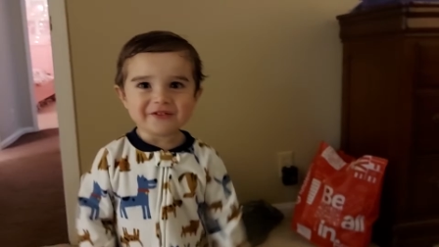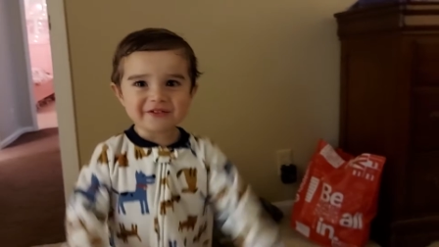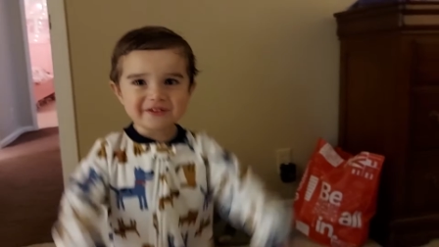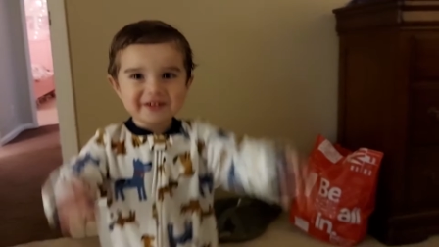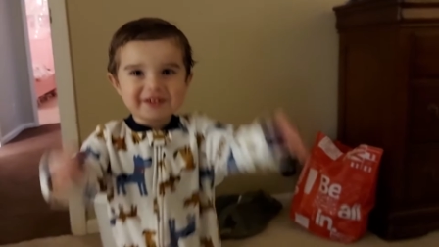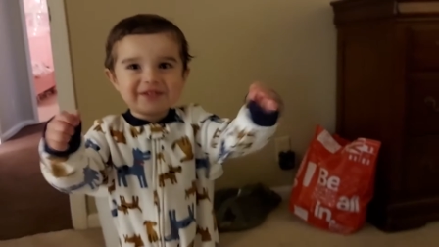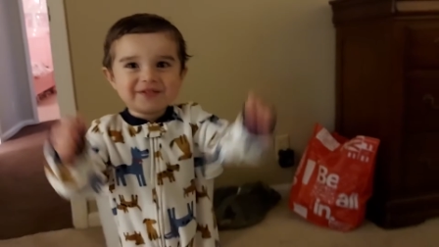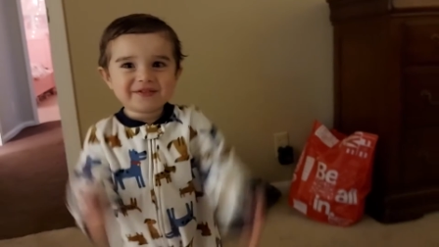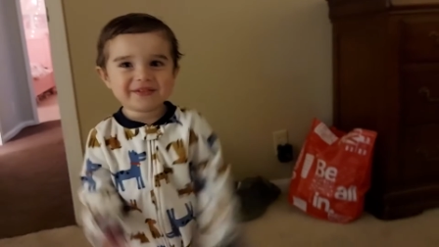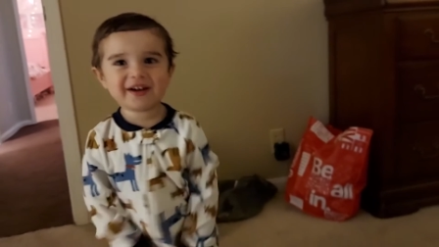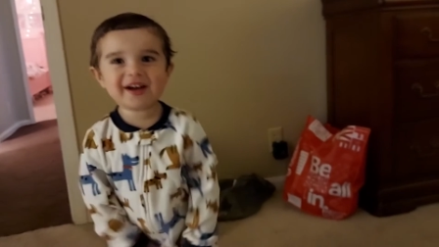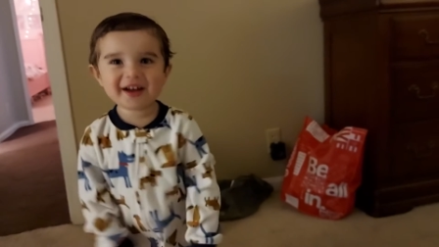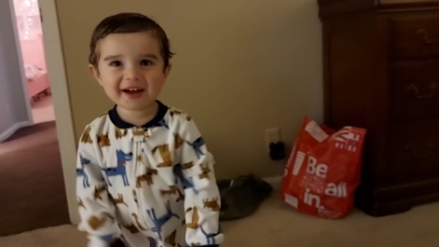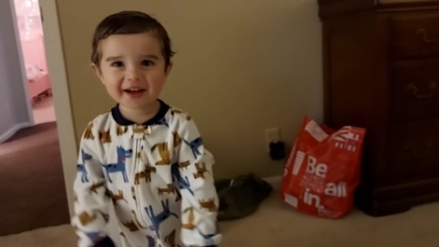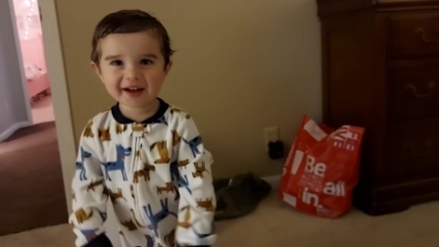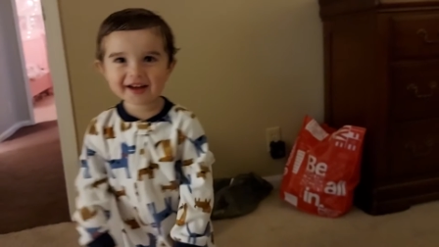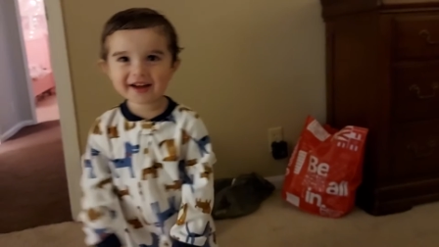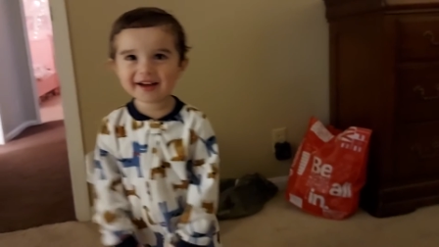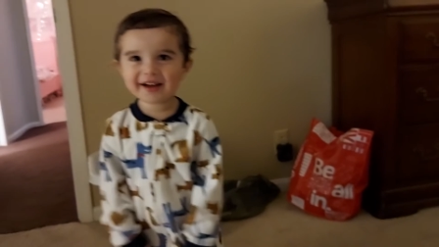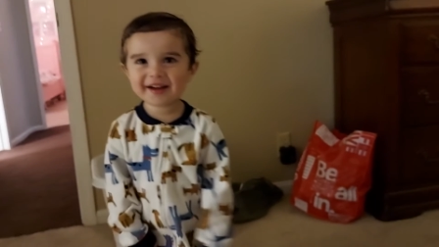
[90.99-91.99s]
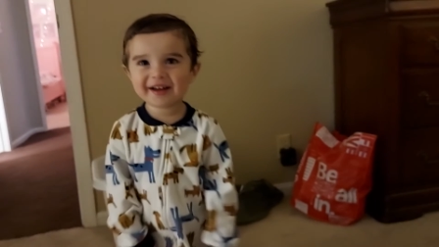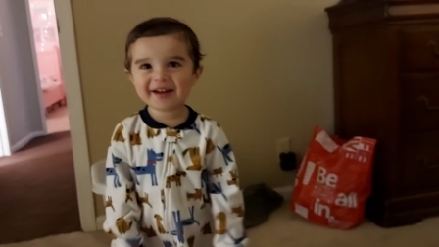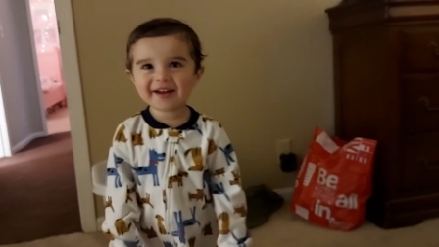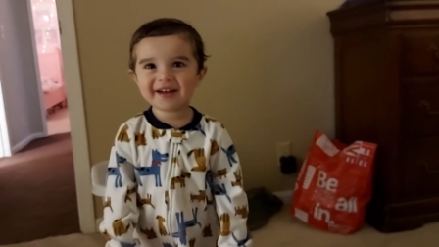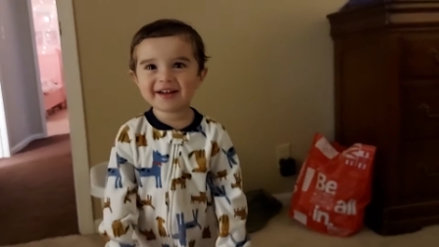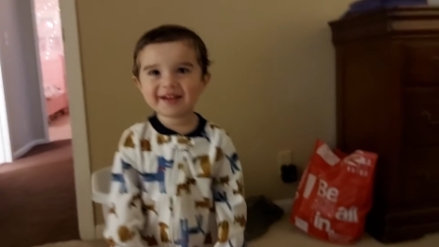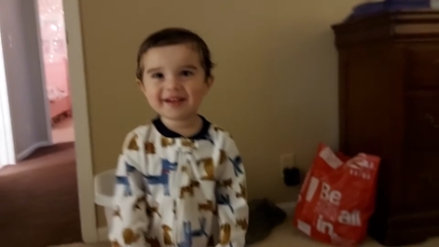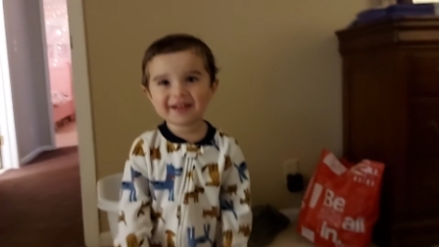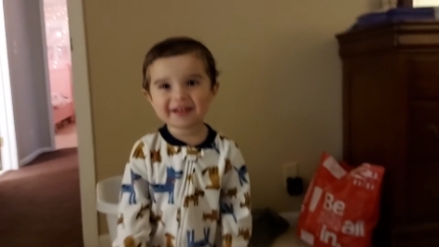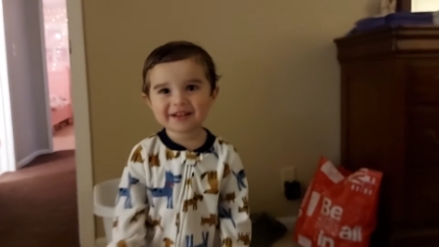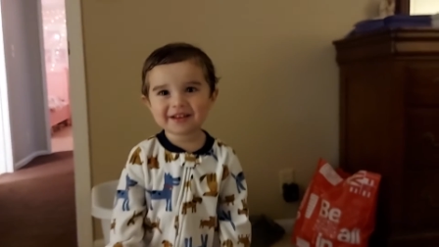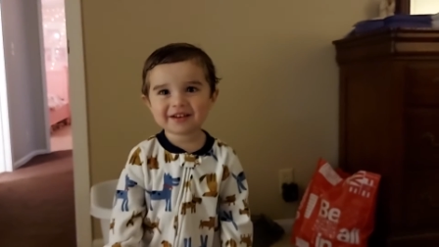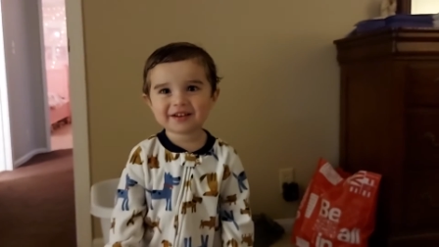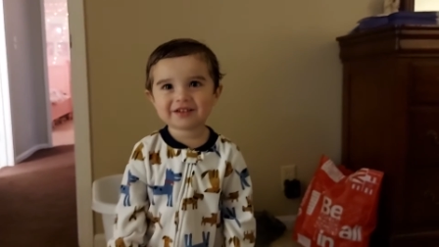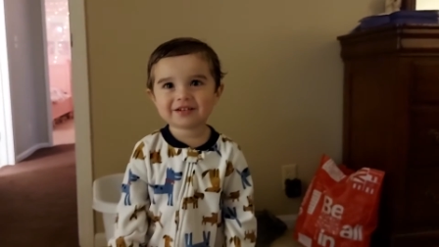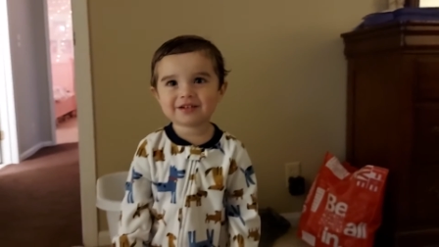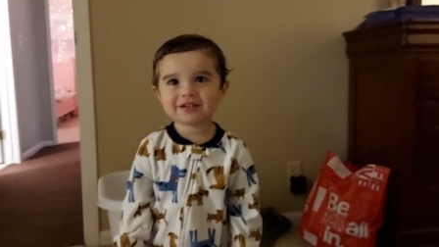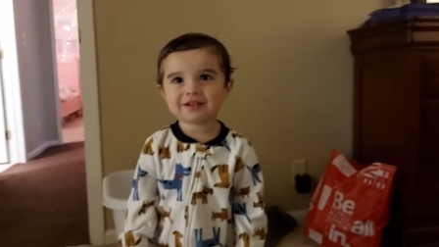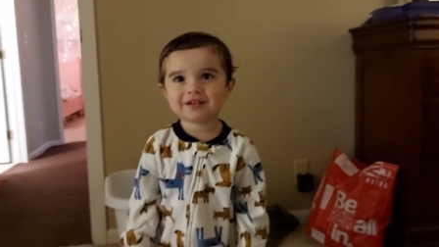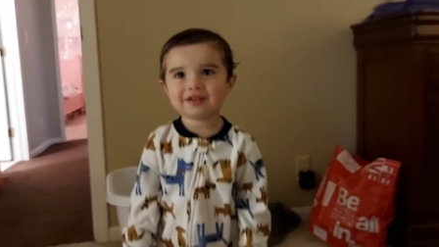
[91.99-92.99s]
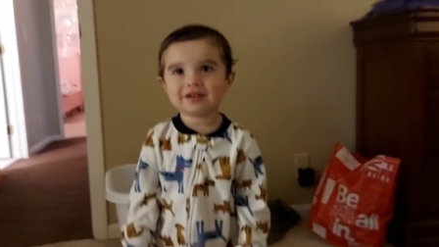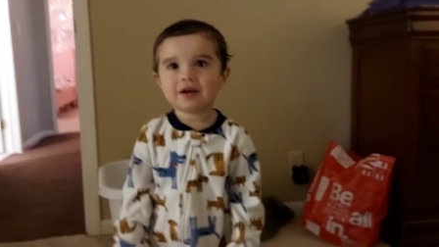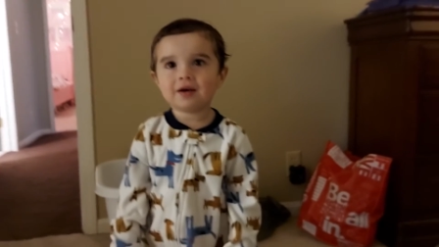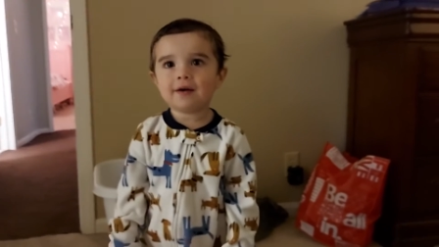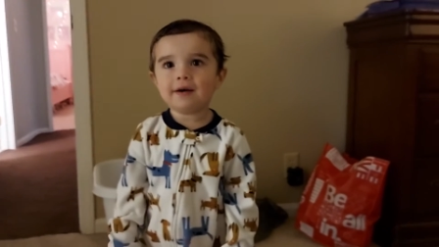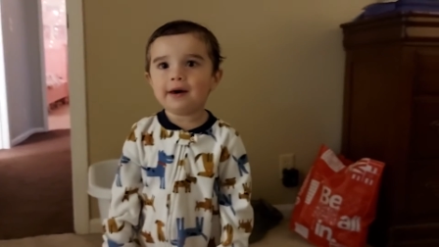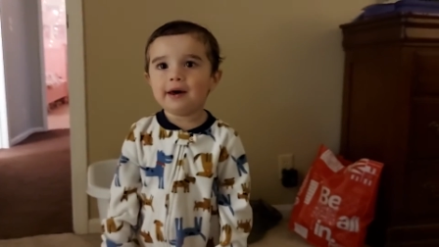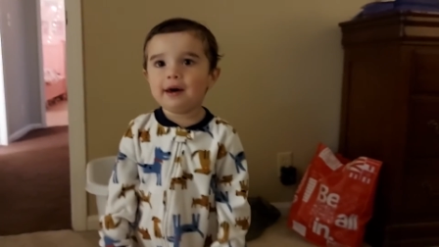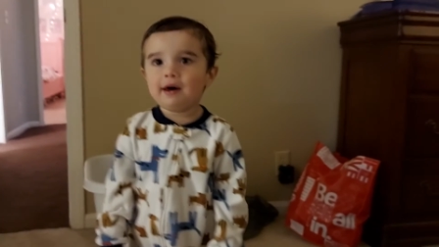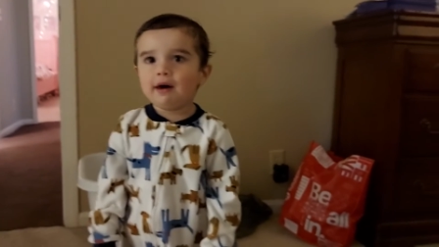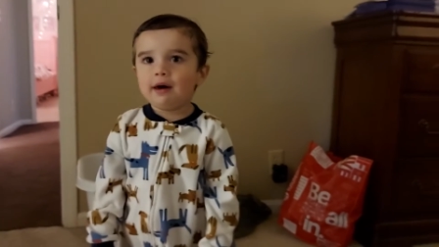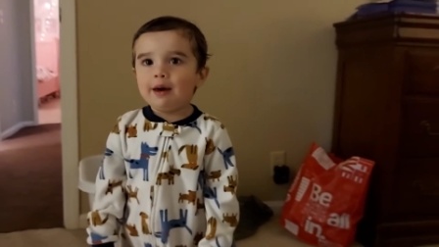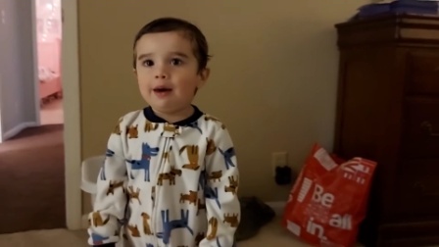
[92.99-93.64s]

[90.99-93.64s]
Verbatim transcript: Ribbit. Yep. What